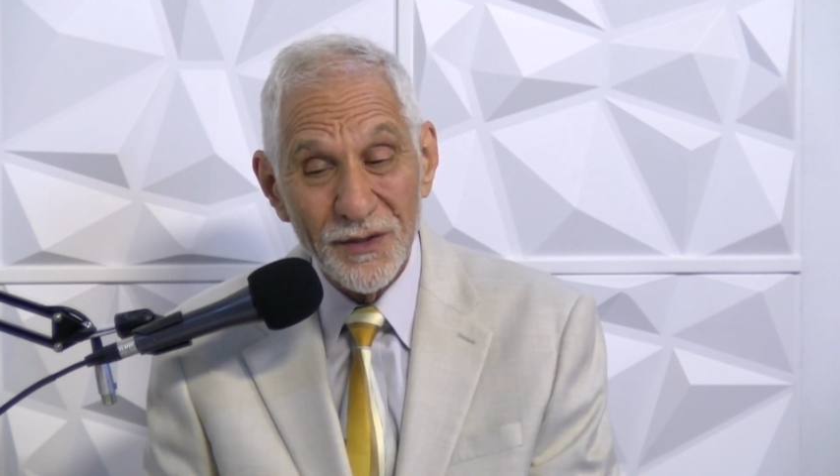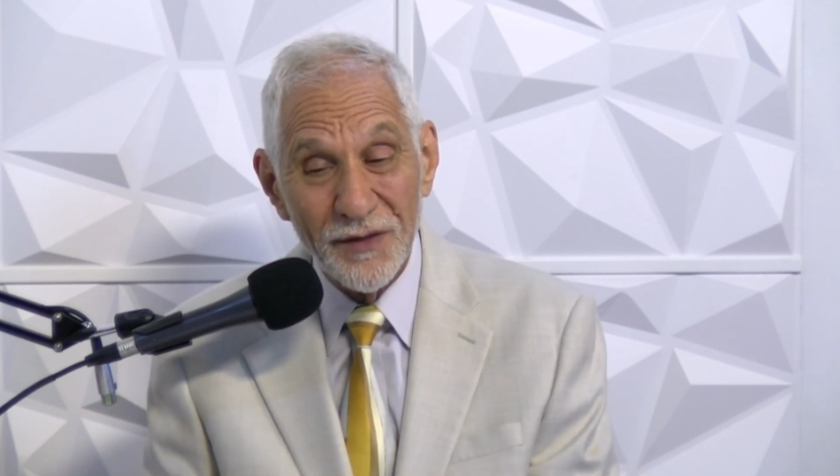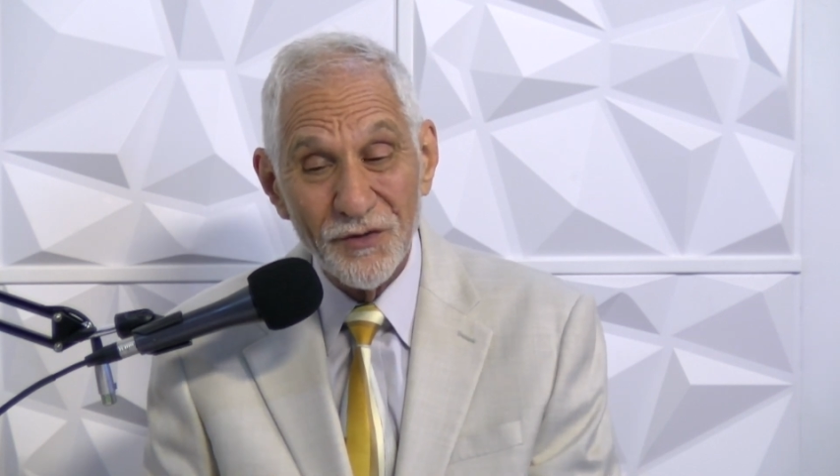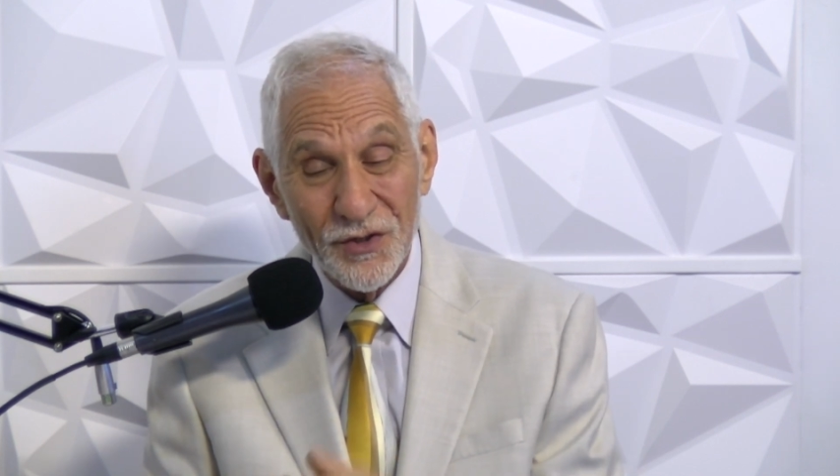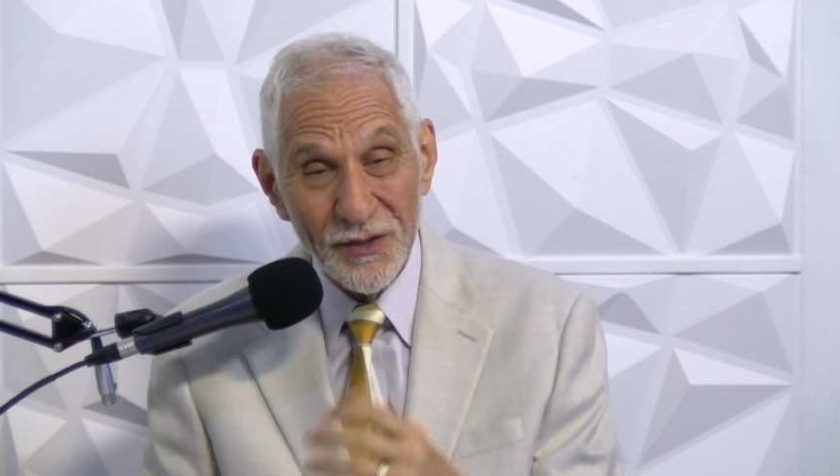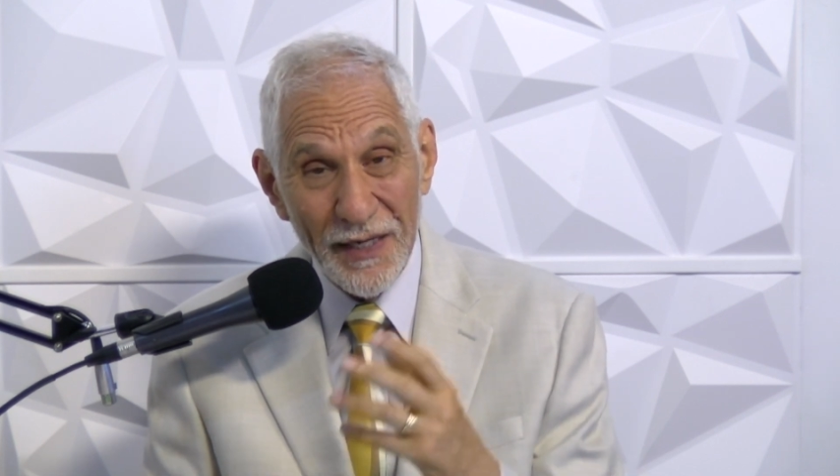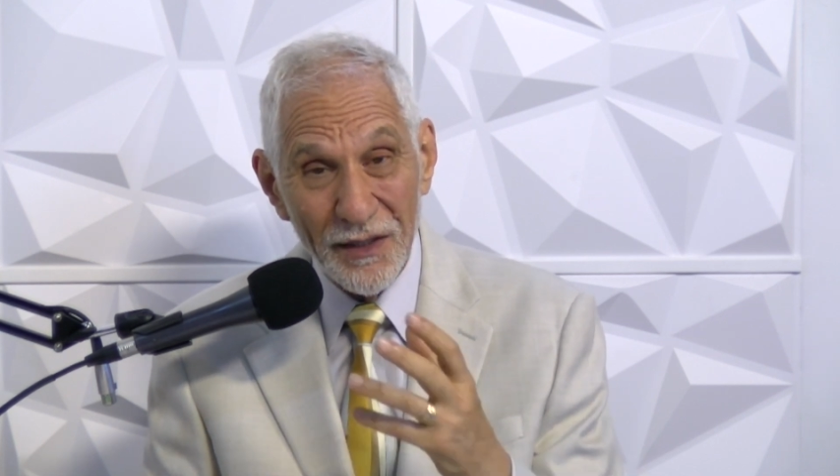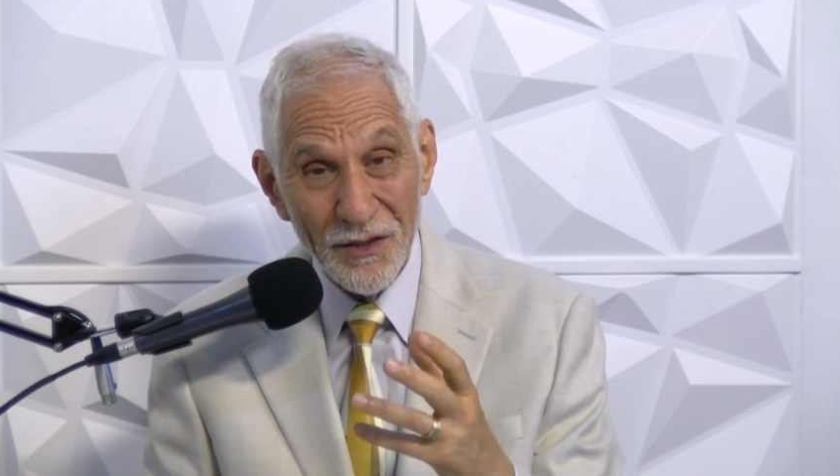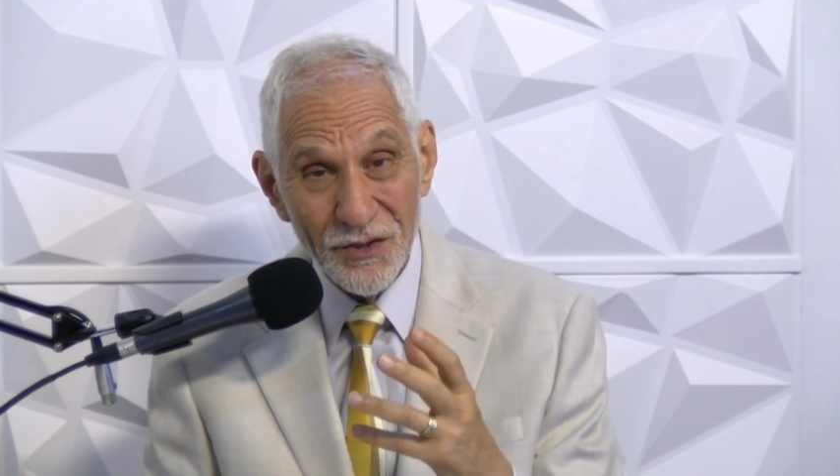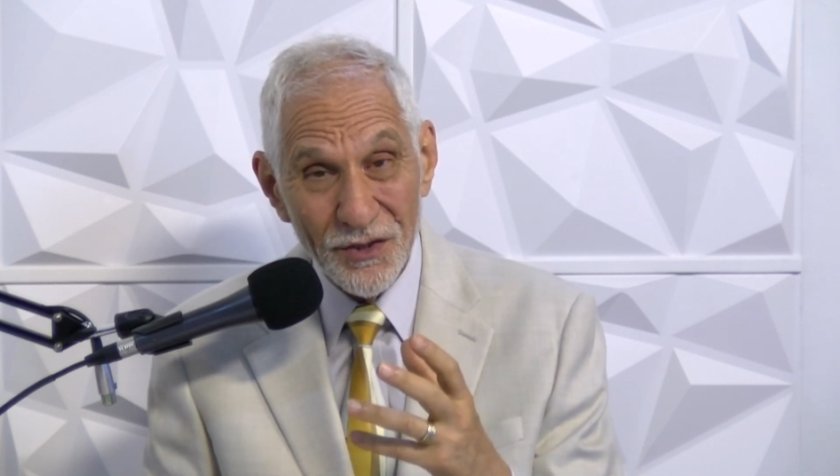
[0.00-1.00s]
And if you stay out
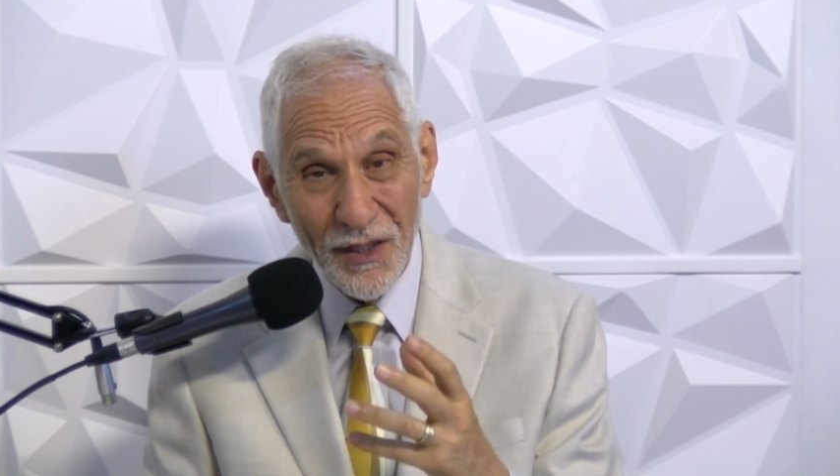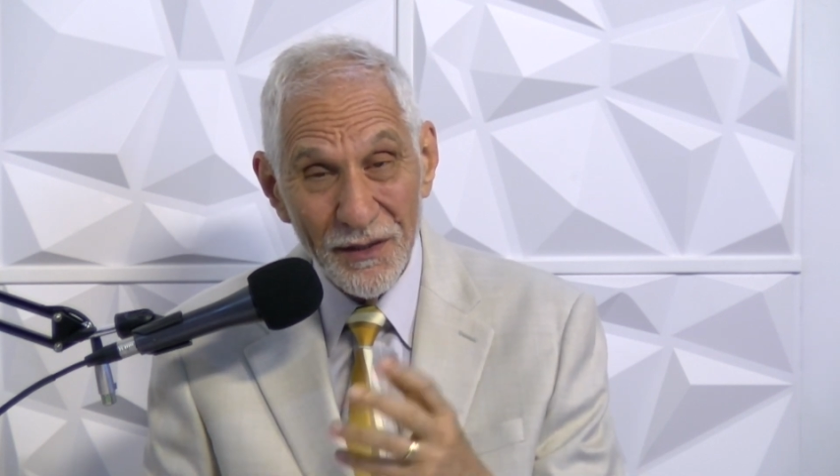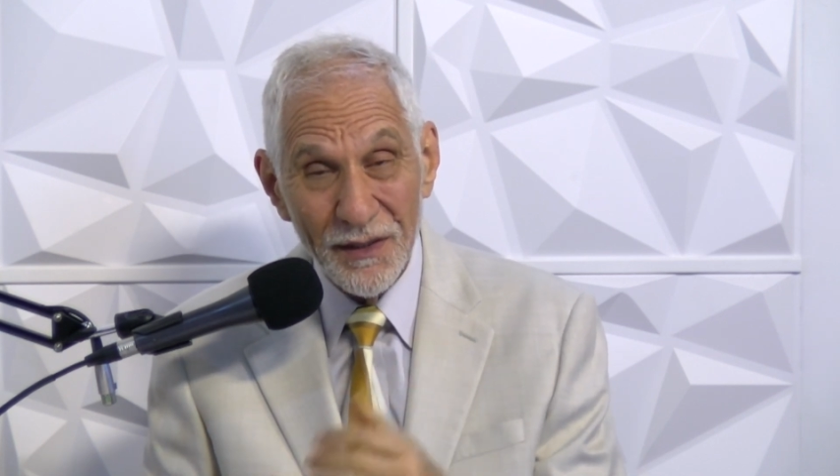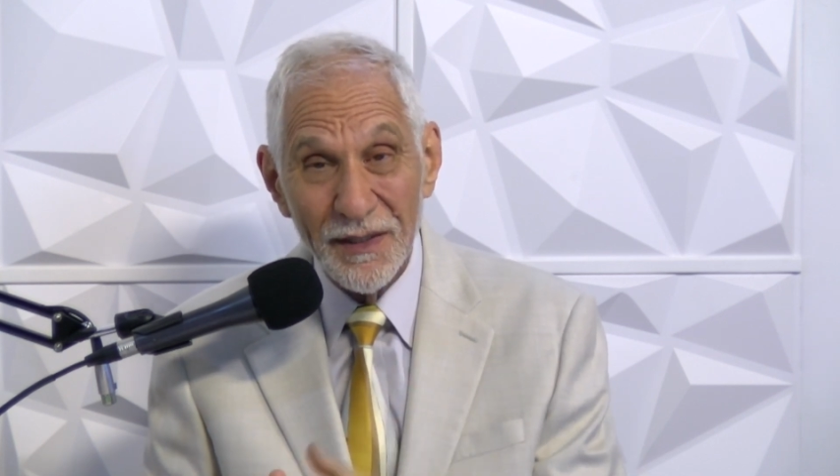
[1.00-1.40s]
of the sun,